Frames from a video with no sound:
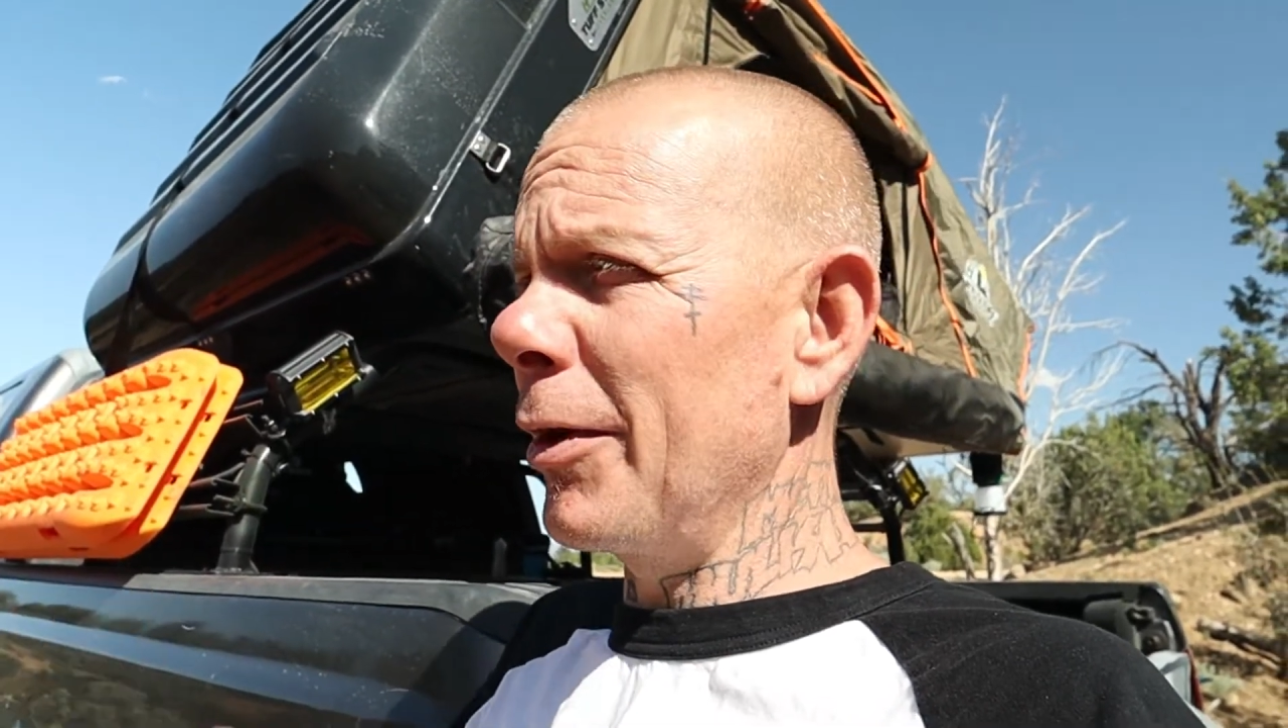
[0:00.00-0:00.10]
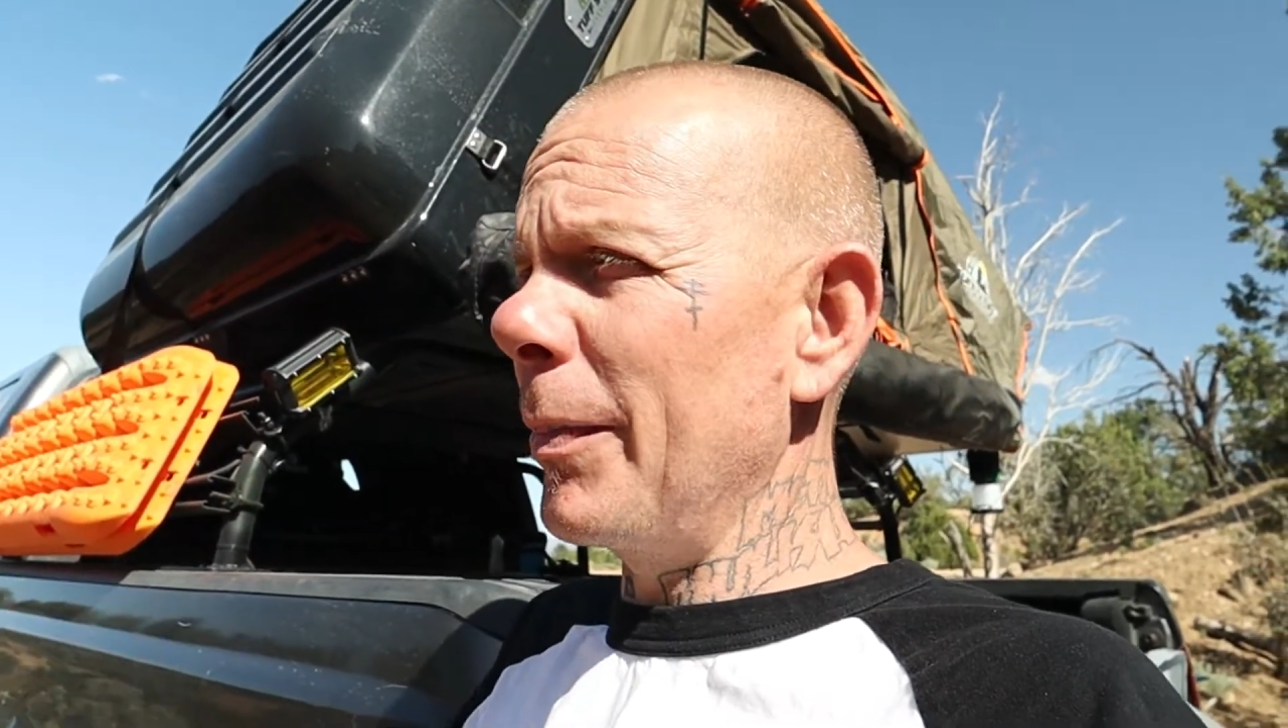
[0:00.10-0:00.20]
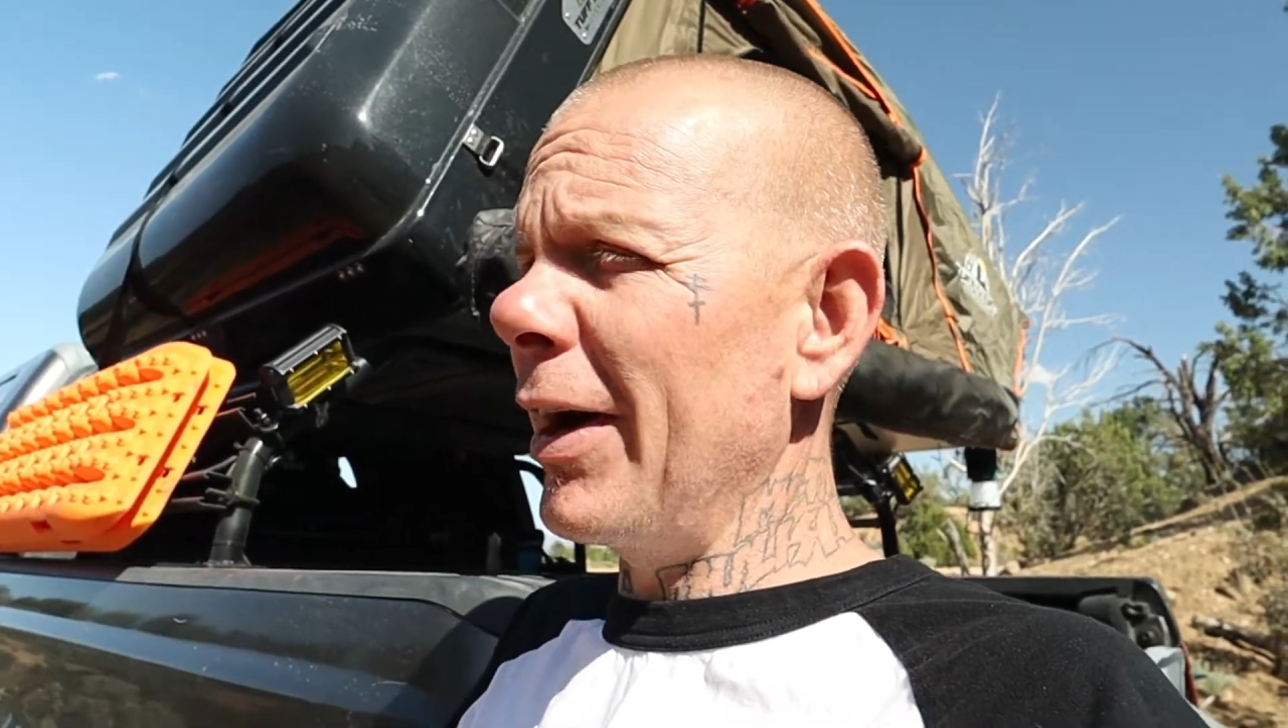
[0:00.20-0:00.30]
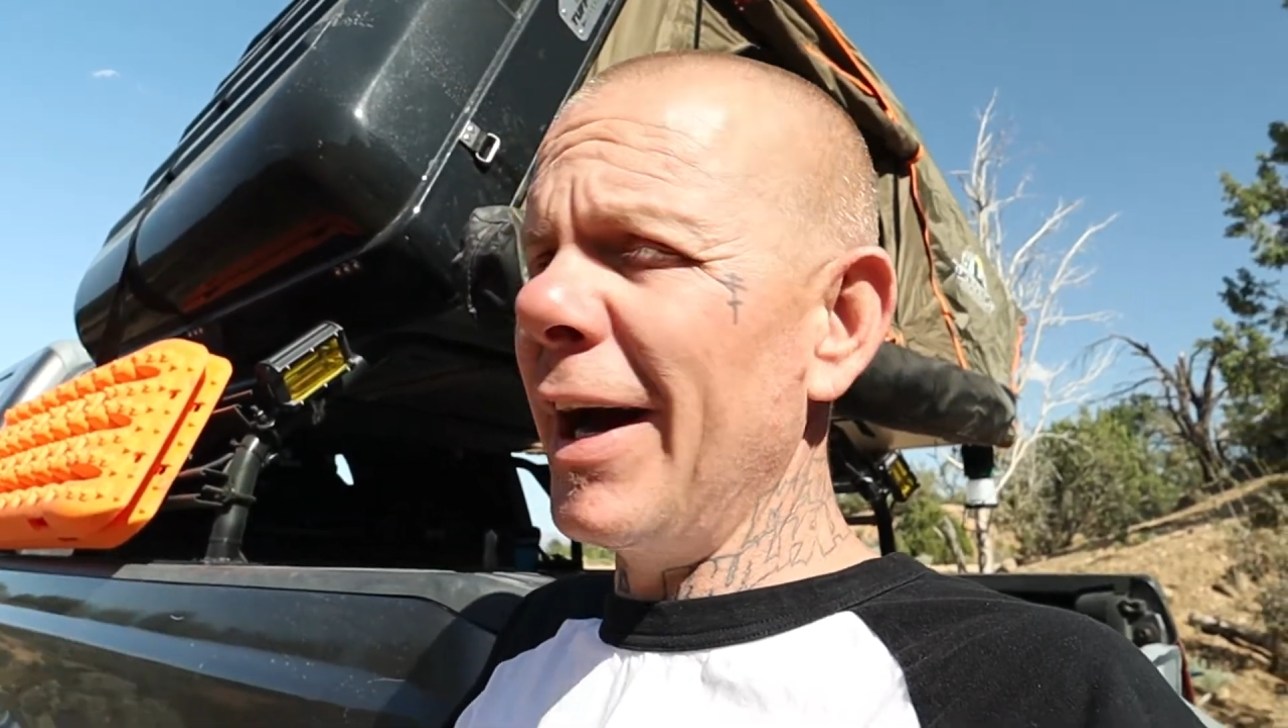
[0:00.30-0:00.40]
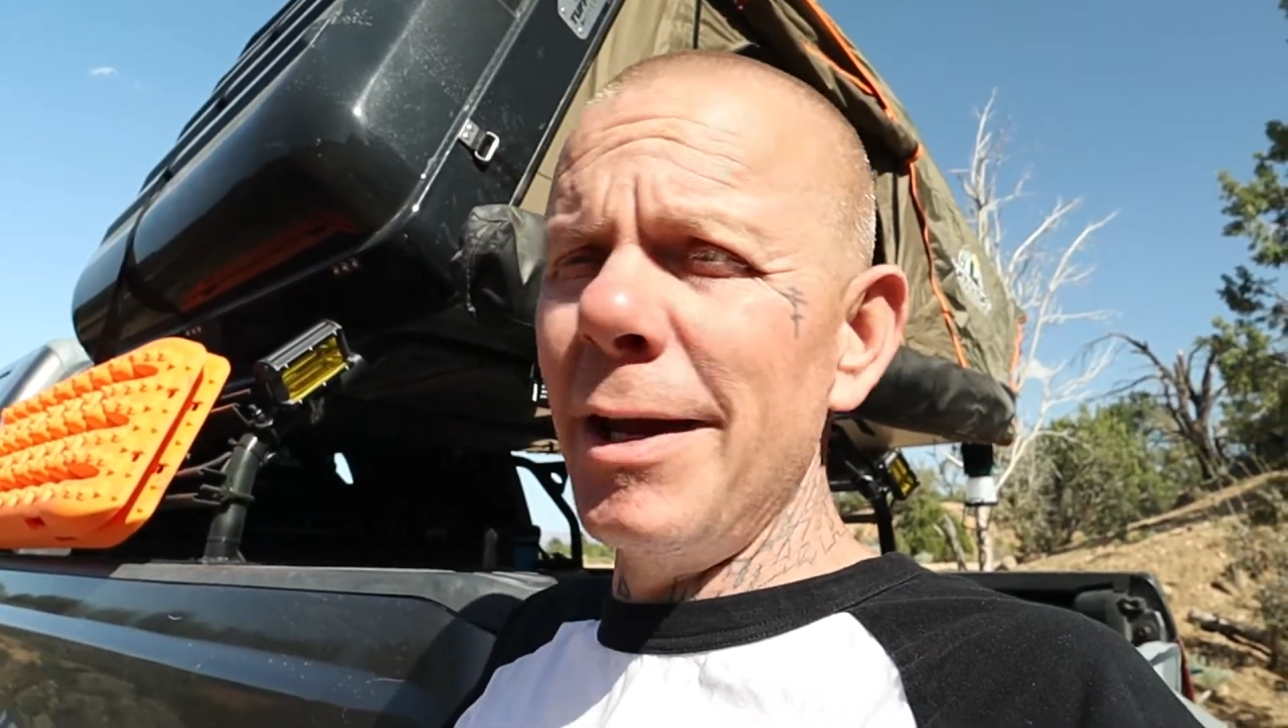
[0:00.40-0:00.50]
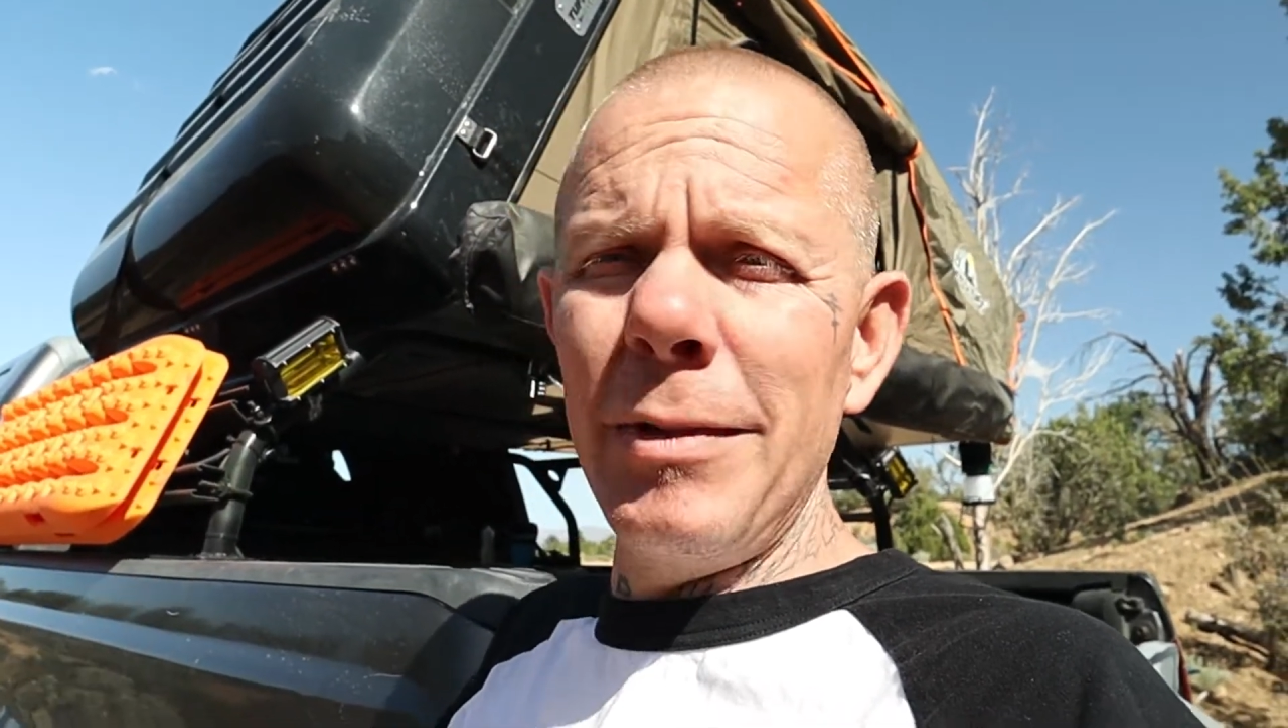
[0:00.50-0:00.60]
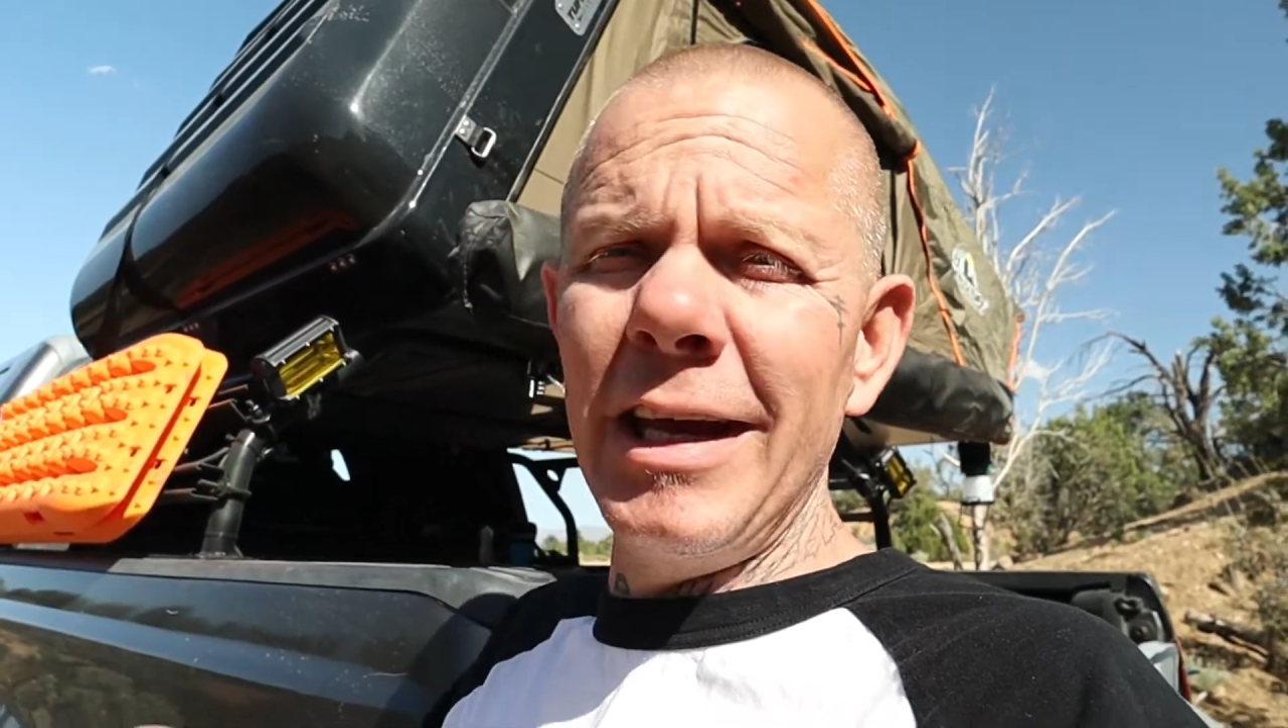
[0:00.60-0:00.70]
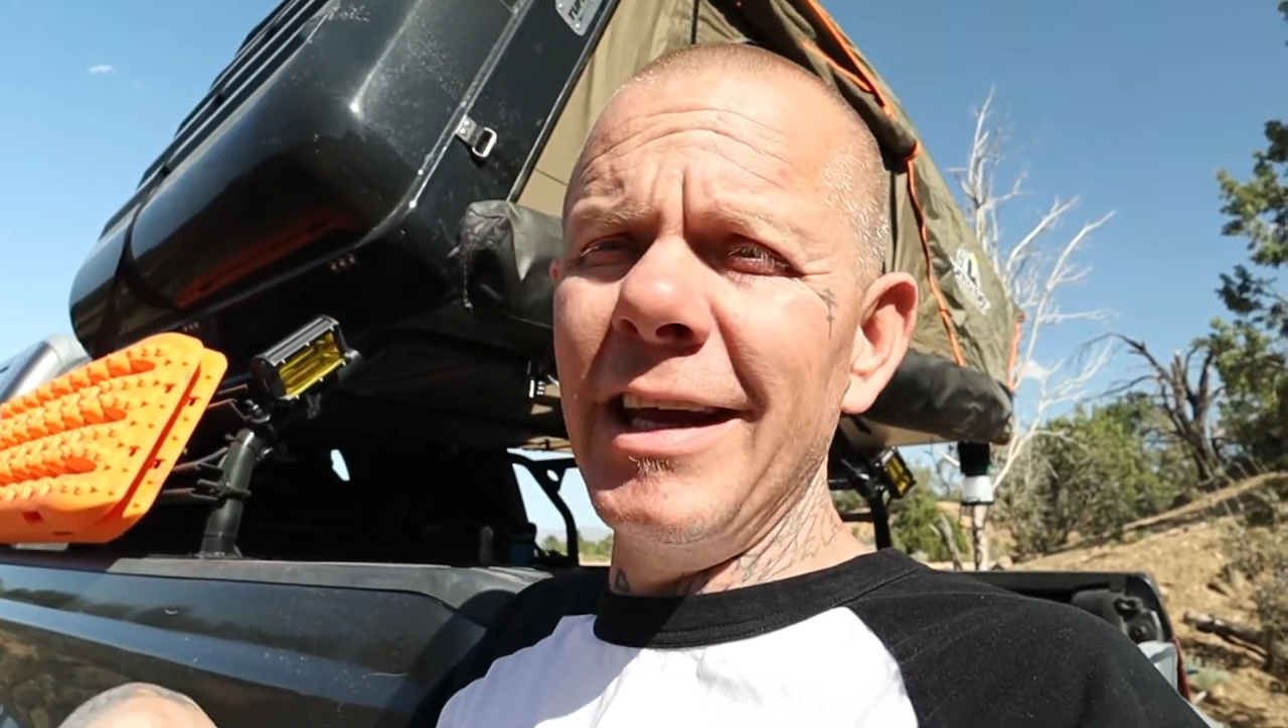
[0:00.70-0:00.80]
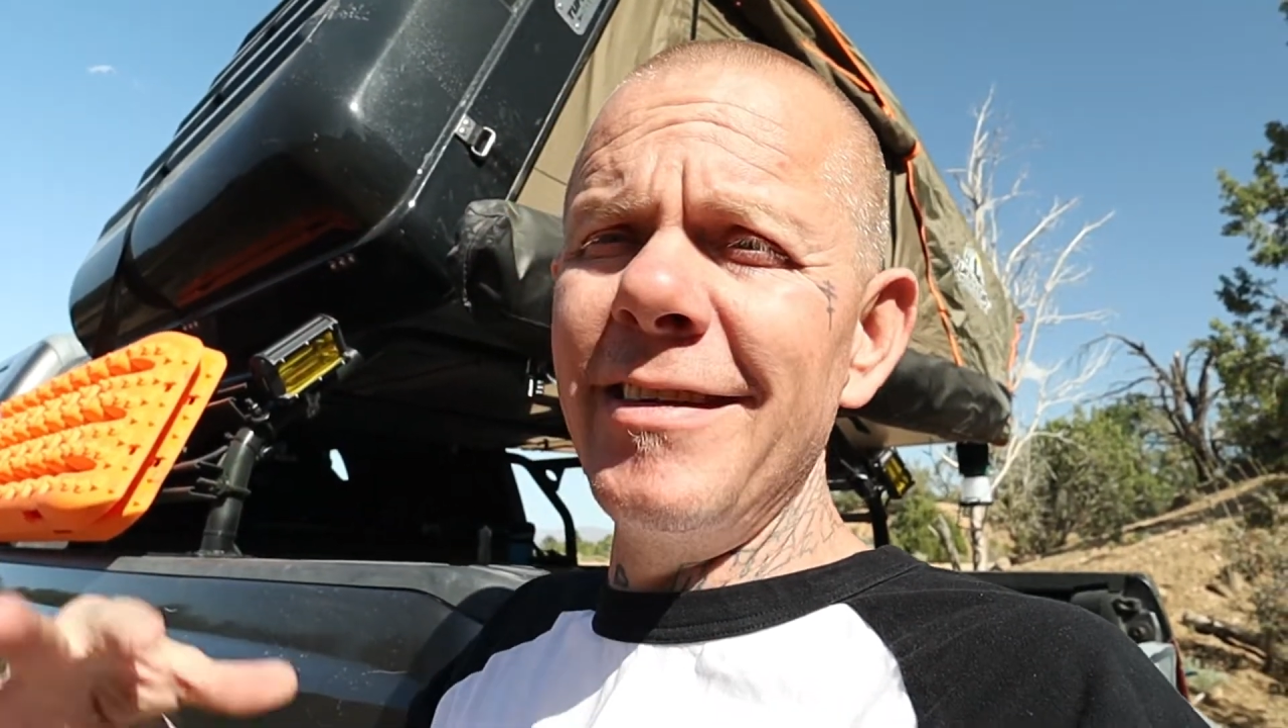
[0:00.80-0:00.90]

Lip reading: that are behind me in